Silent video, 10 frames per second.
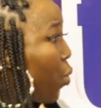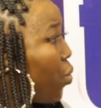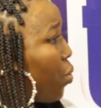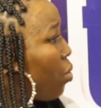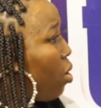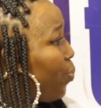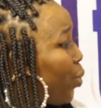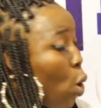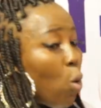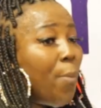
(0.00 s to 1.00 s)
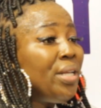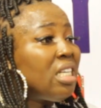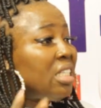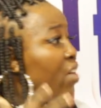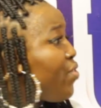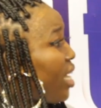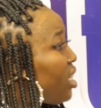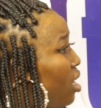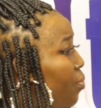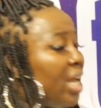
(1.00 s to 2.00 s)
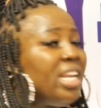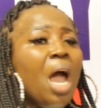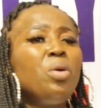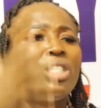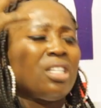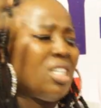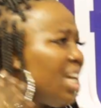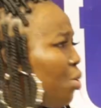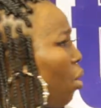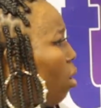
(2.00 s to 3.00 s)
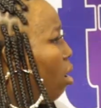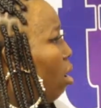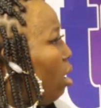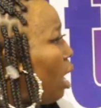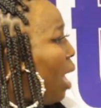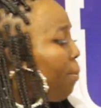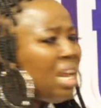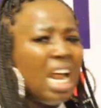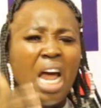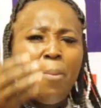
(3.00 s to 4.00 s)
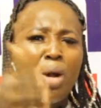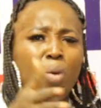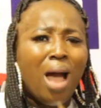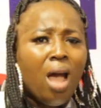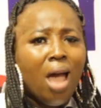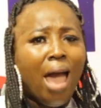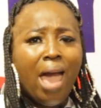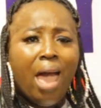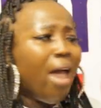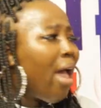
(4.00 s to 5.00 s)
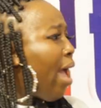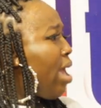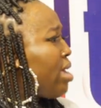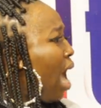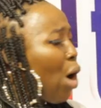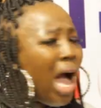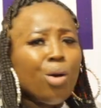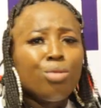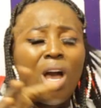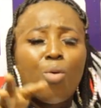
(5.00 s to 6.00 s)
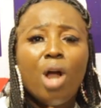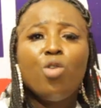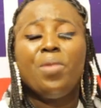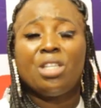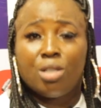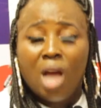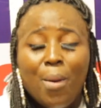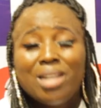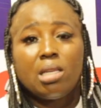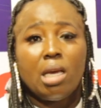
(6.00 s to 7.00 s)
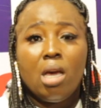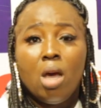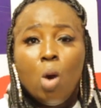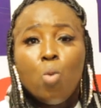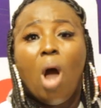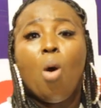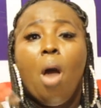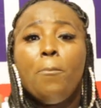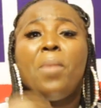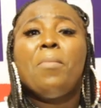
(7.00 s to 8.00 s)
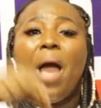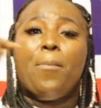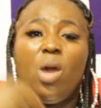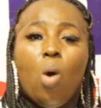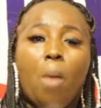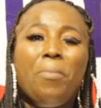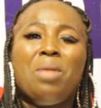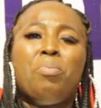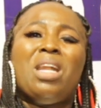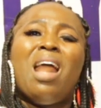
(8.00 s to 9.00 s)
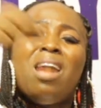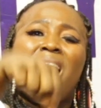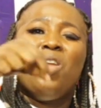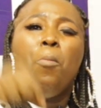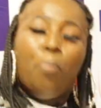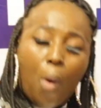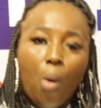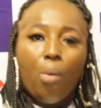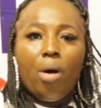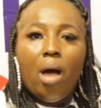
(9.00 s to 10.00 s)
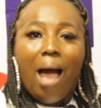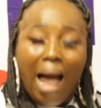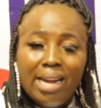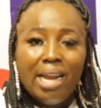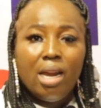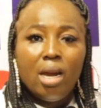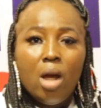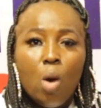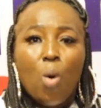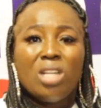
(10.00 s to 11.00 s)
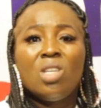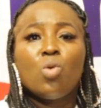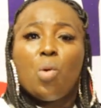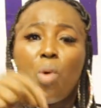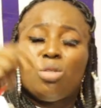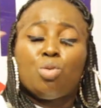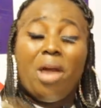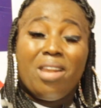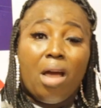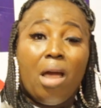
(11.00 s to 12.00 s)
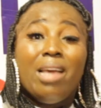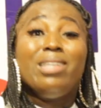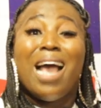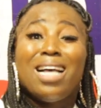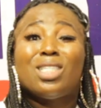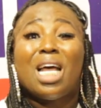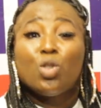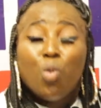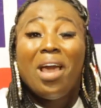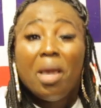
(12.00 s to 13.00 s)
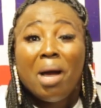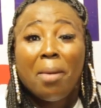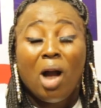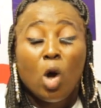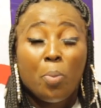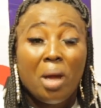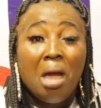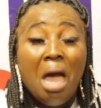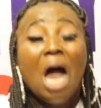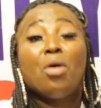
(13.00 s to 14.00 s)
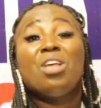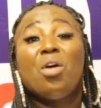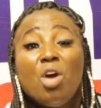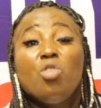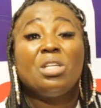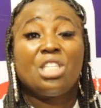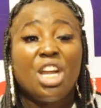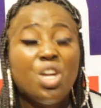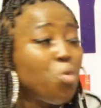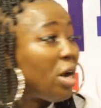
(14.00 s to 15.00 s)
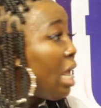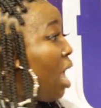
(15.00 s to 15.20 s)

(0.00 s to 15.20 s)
hu. Wo bi ti TV achi, ni ye mo se se no. Me na na brewa, akoso akwadu mi trawate. Well, me mame, me nana nimpon. Ane what's it called? What's why now? Yes, I'm trying. I'm a couple. I'm going to be telling you more.